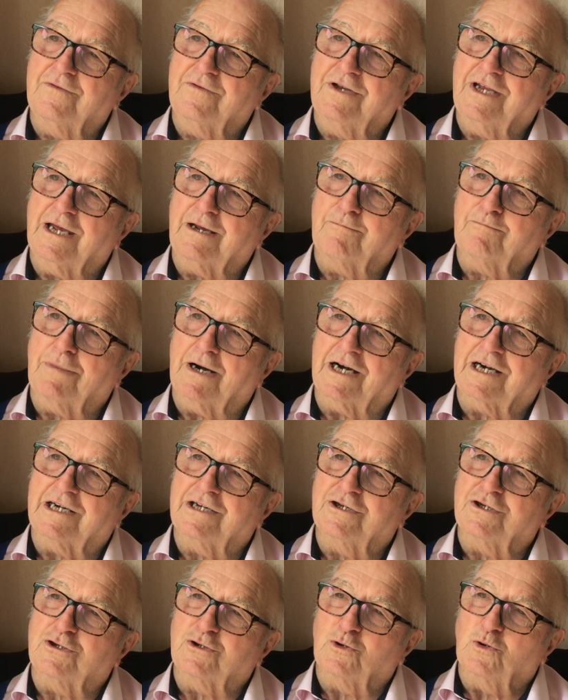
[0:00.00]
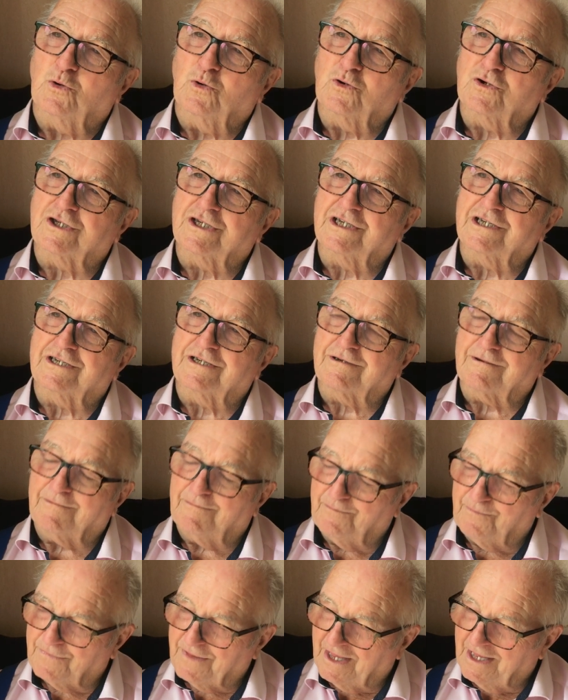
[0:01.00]
Dick Bucket's horses.
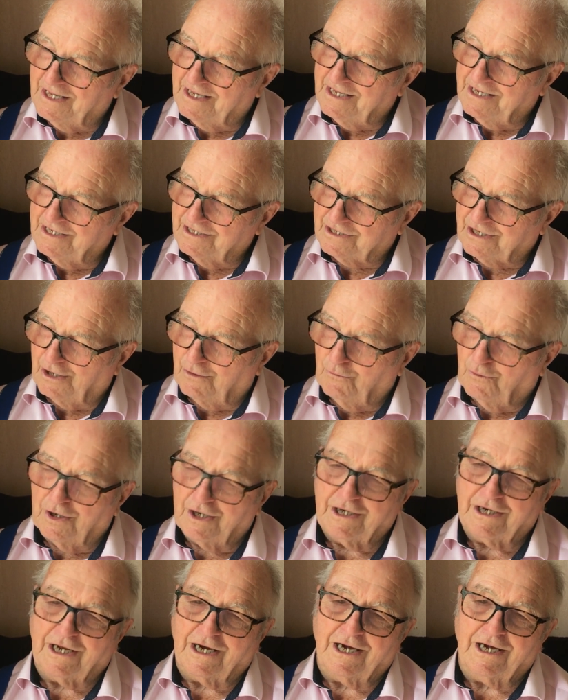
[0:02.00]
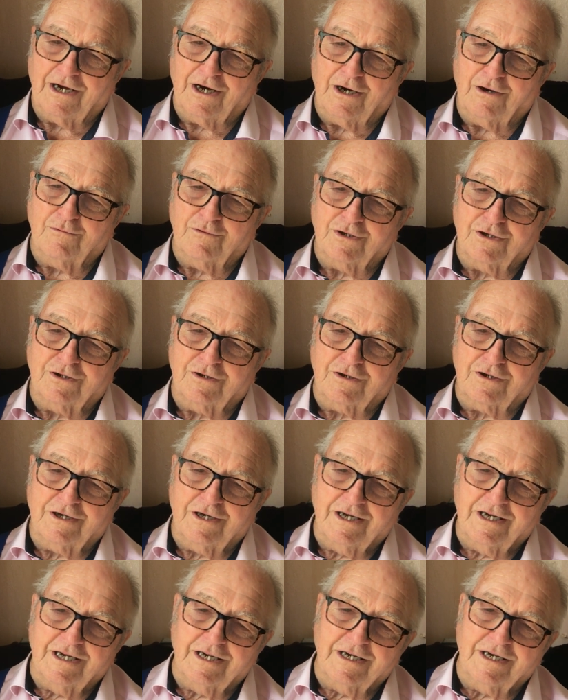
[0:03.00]
So one day I was
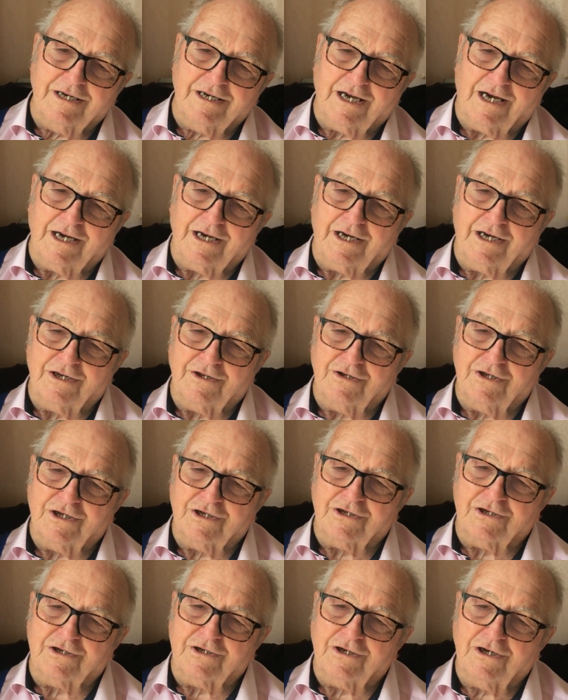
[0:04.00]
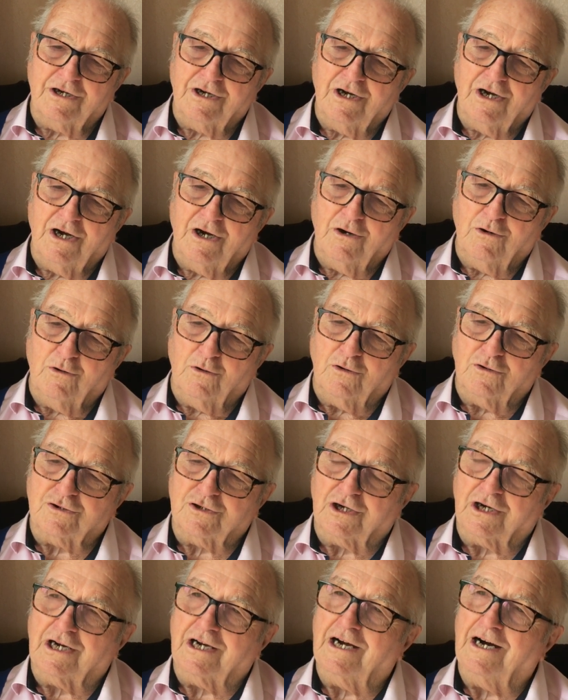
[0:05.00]
taking this horse
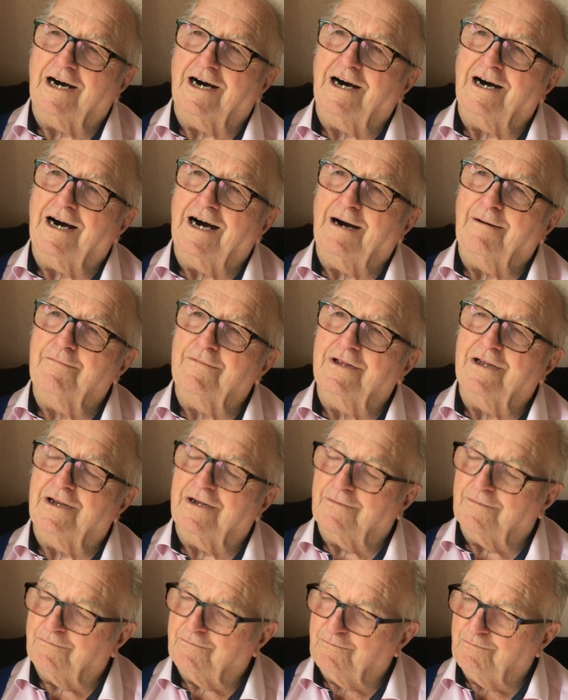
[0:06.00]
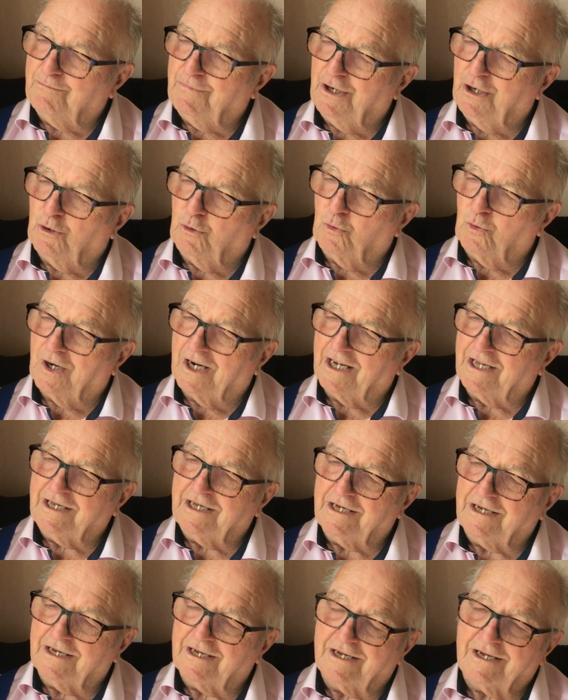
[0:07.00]
and cart up the Millway,
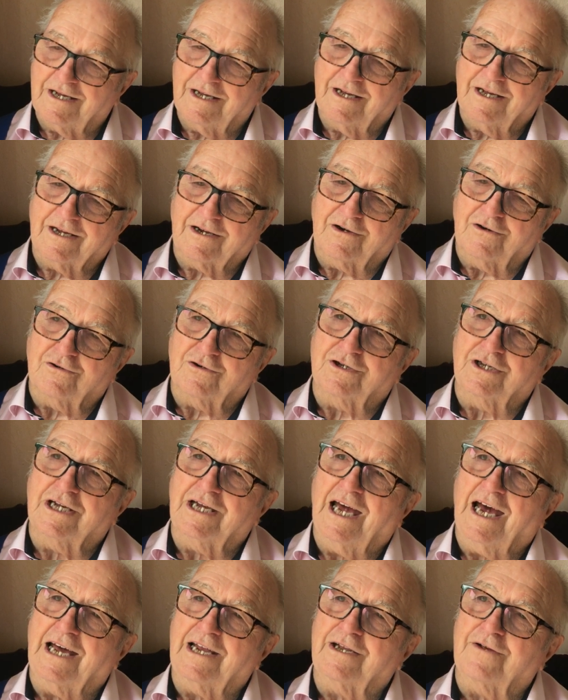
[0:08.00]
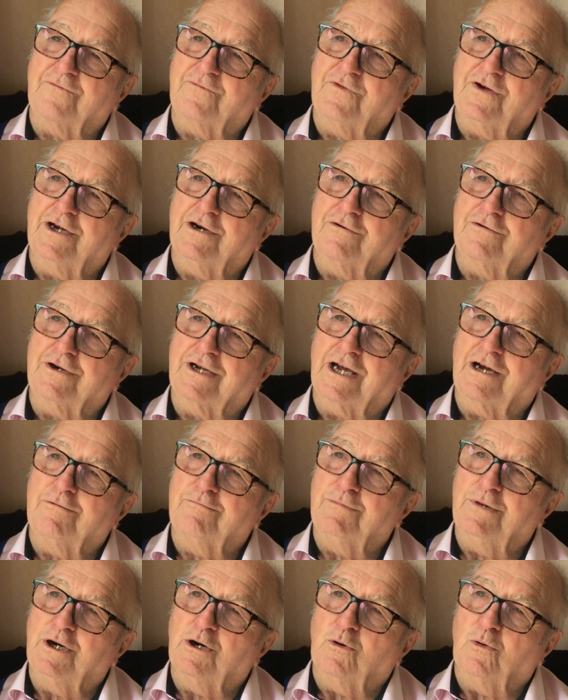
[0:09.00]
because he had a field down
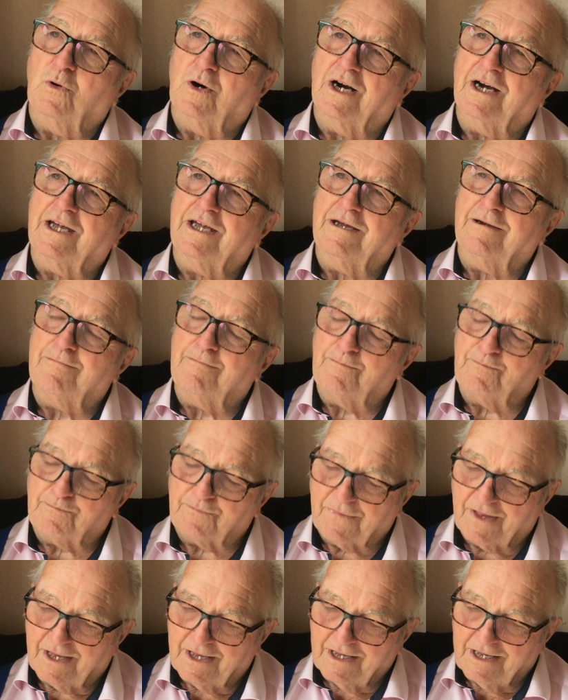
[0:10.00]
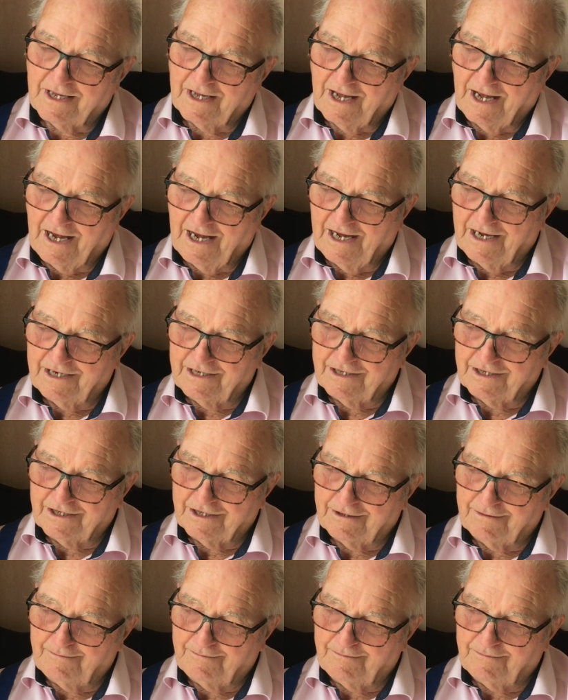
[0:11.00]
Millway, and